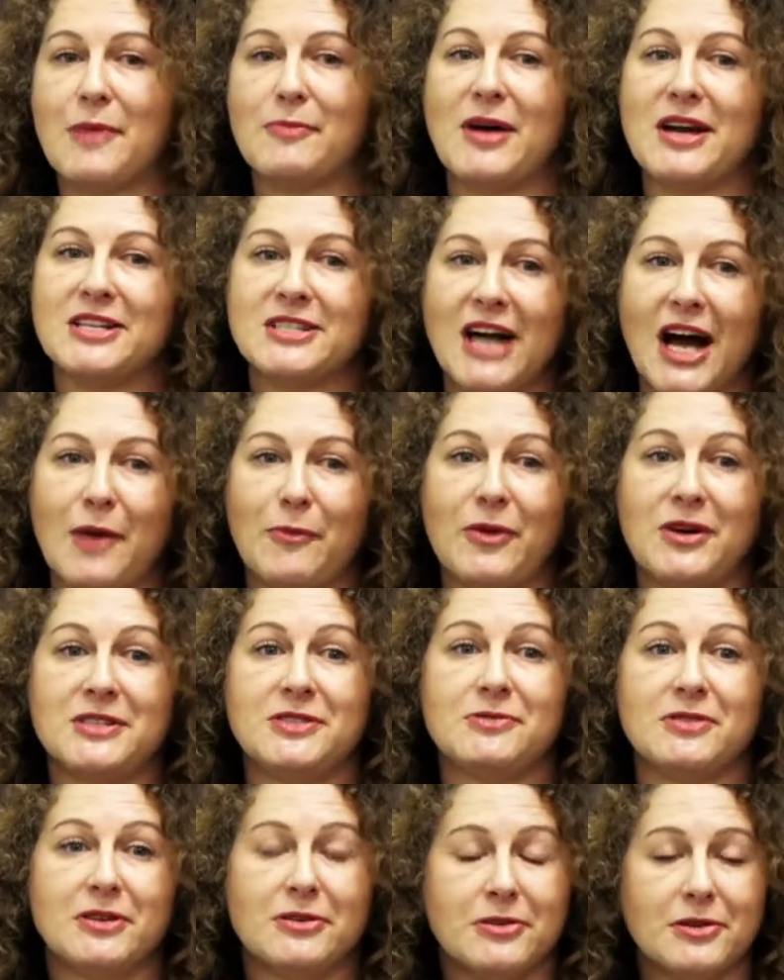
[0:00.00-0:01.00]
My job
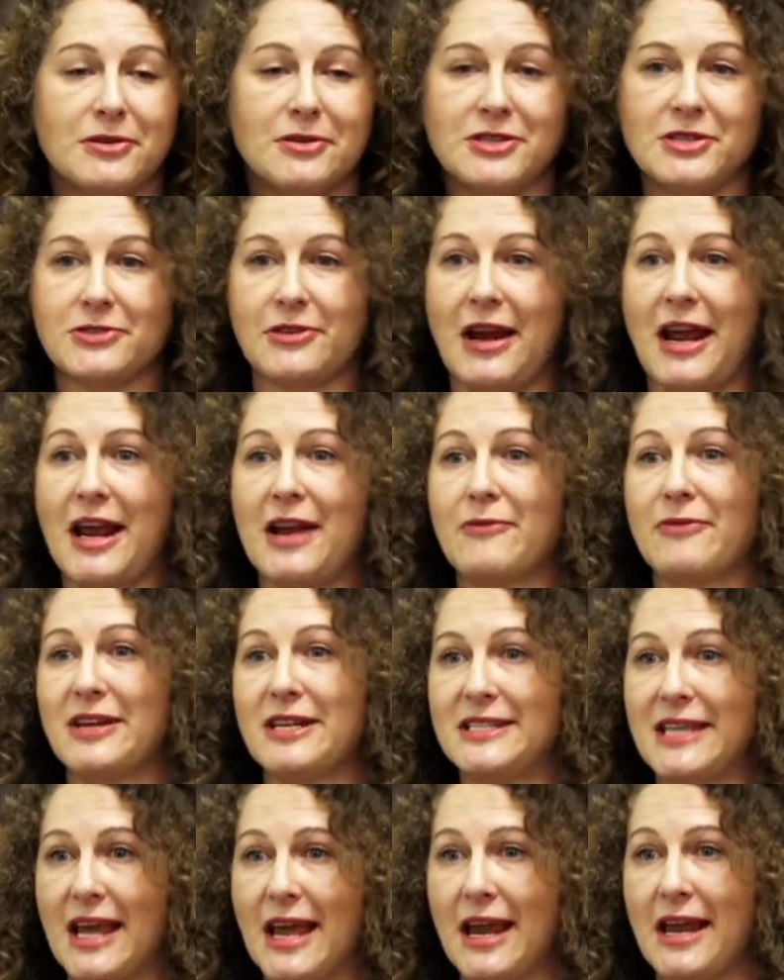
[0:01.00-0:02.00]
was to recruit, train,
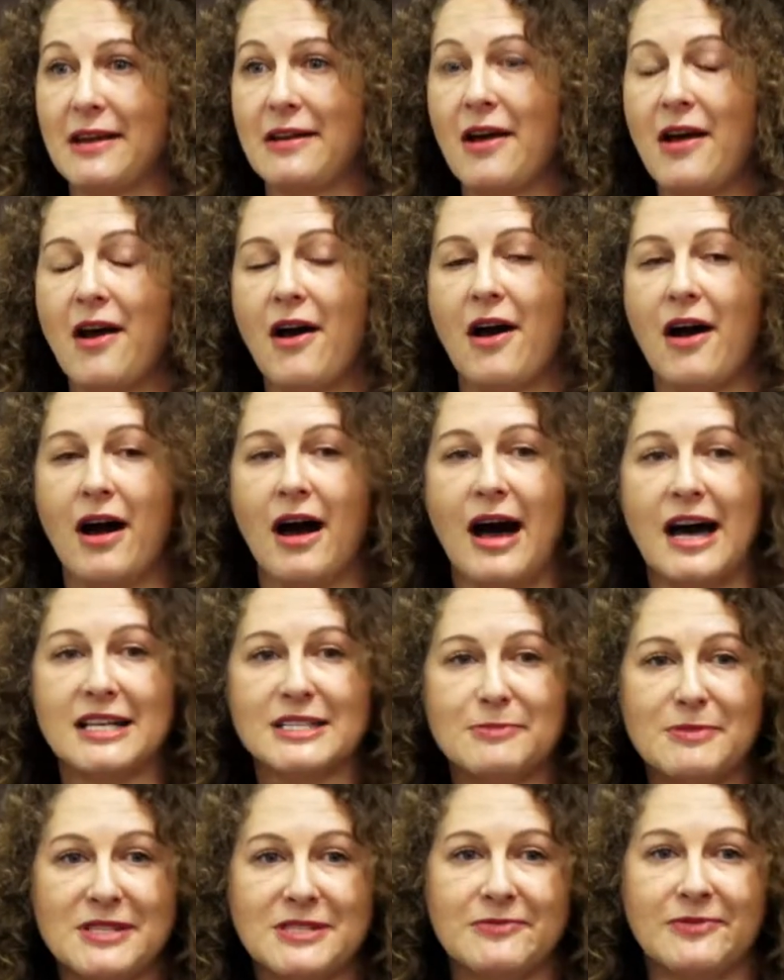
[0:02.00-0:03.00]
retain
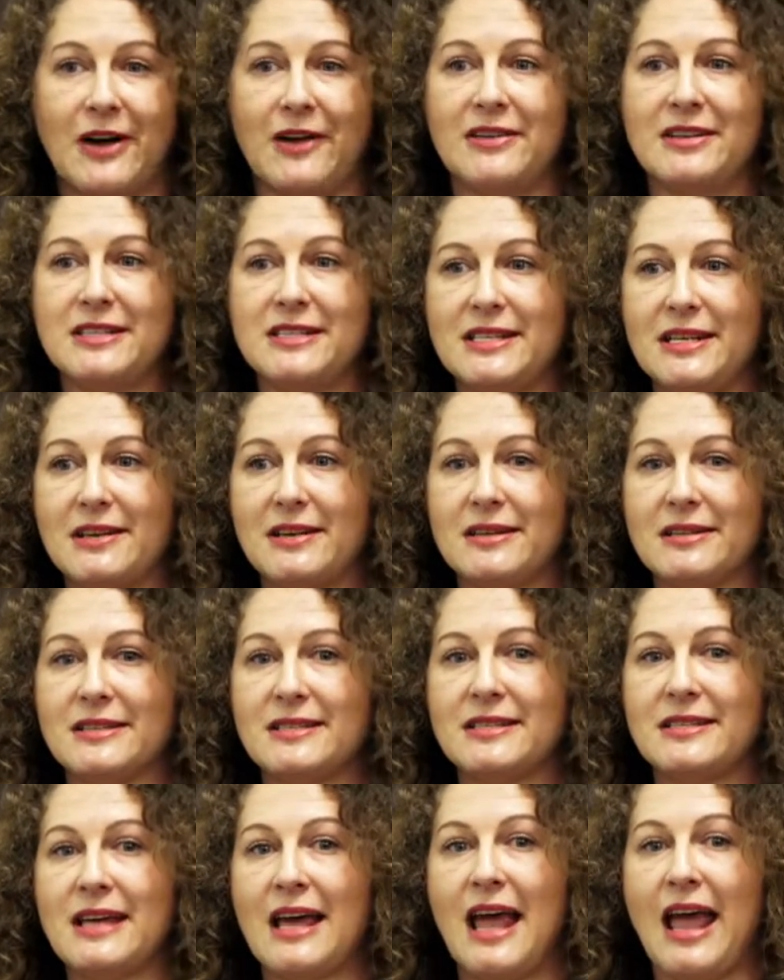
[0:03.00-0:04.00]
hospice
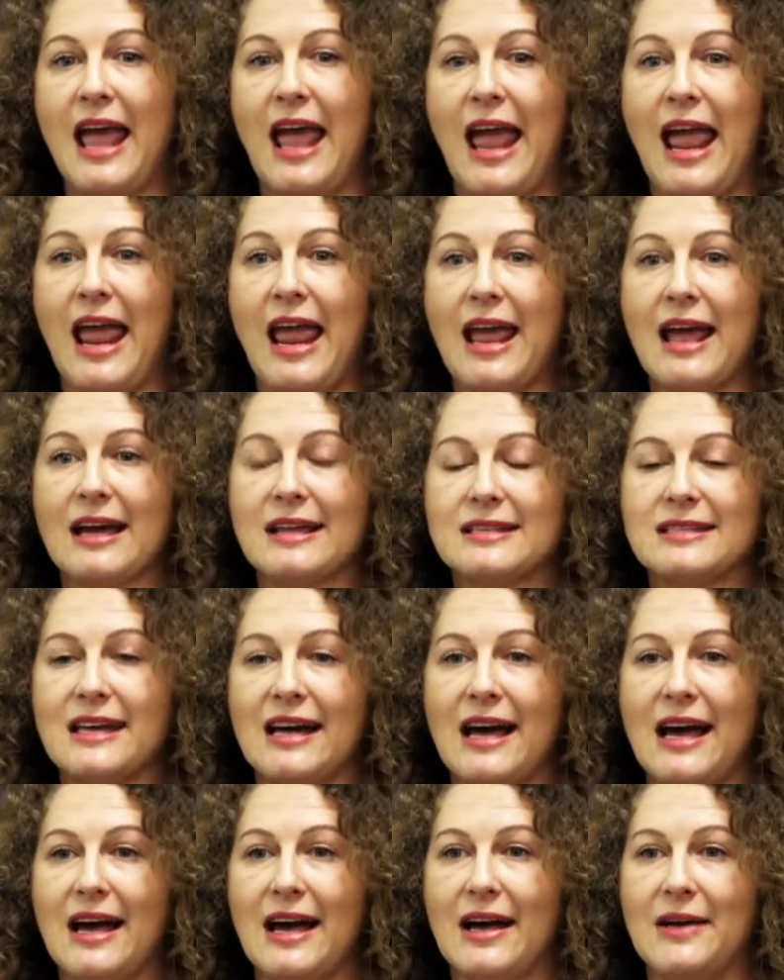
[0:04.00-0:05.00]
volunteers. And
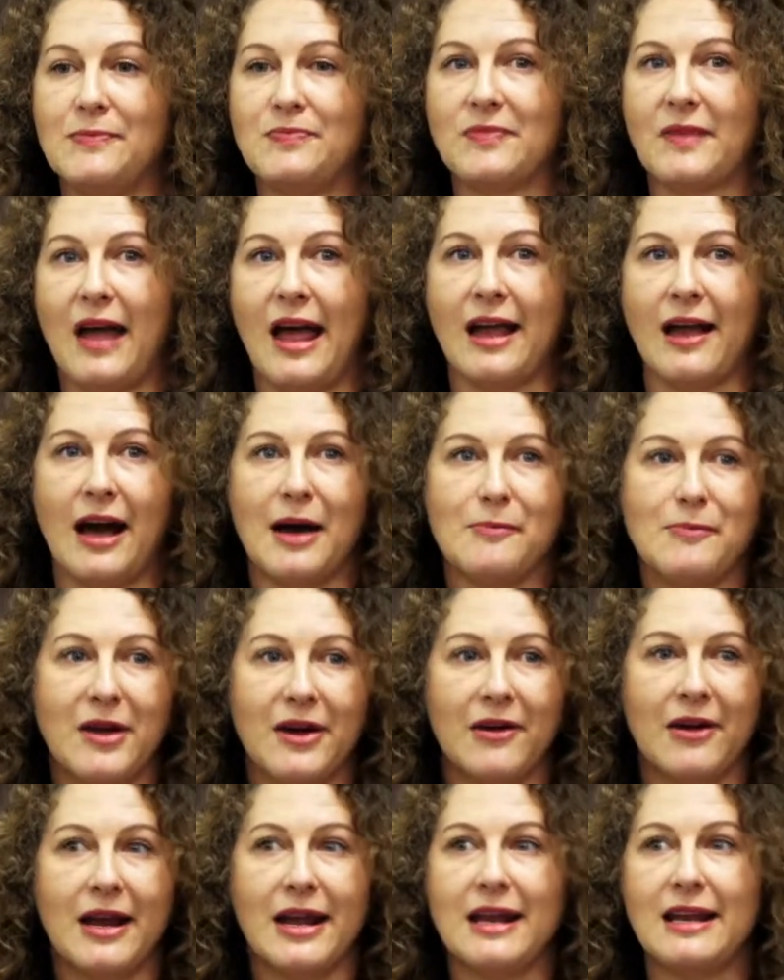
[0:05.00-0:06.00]
I got
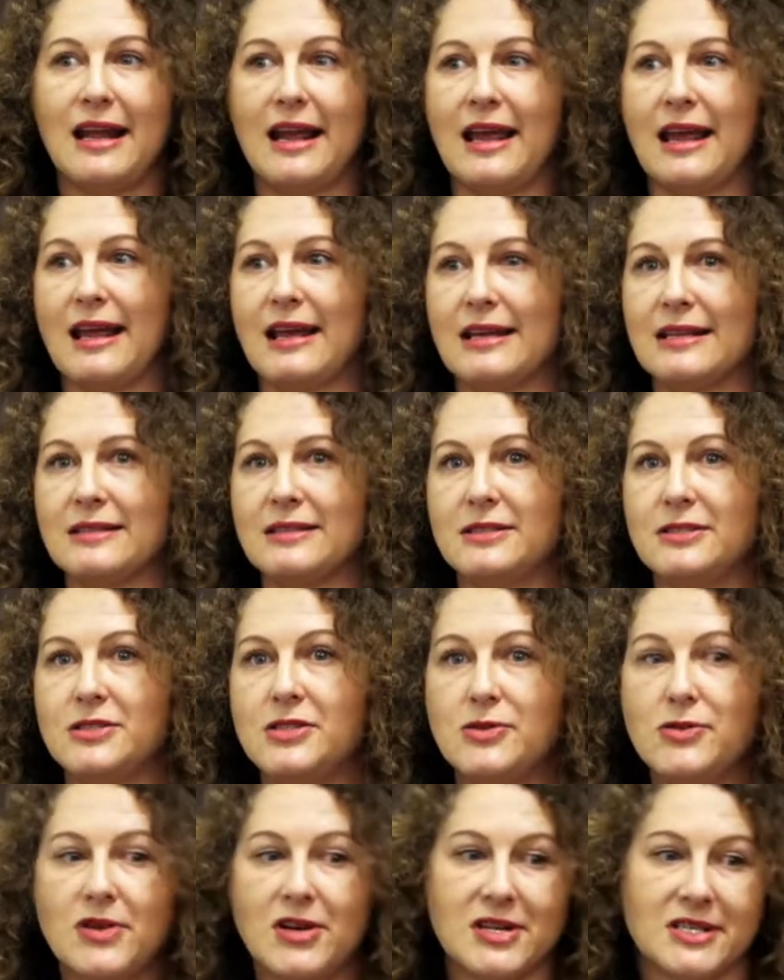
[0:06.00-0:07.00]
married, and
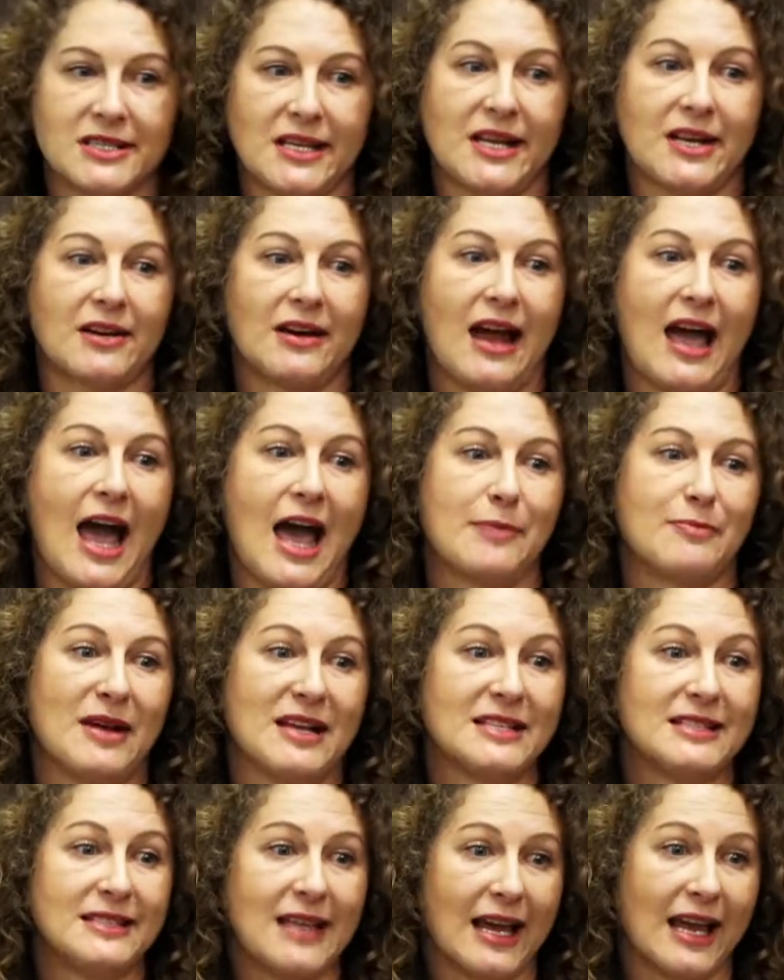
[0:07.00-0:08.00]
2 years later, I had
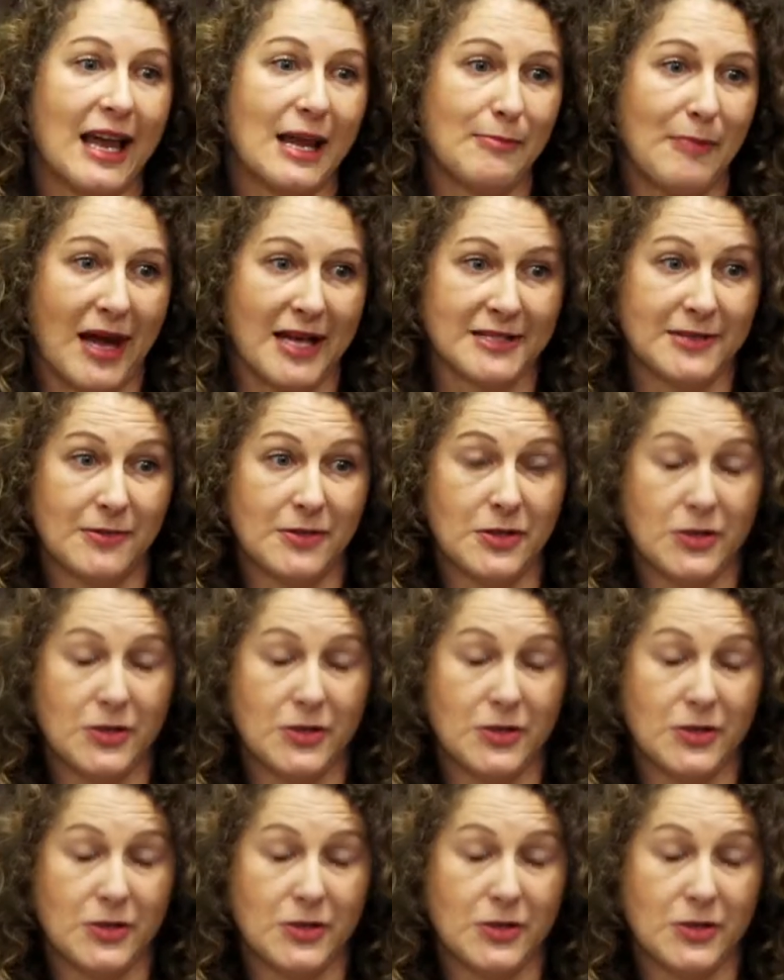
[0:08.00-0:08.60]
my second massive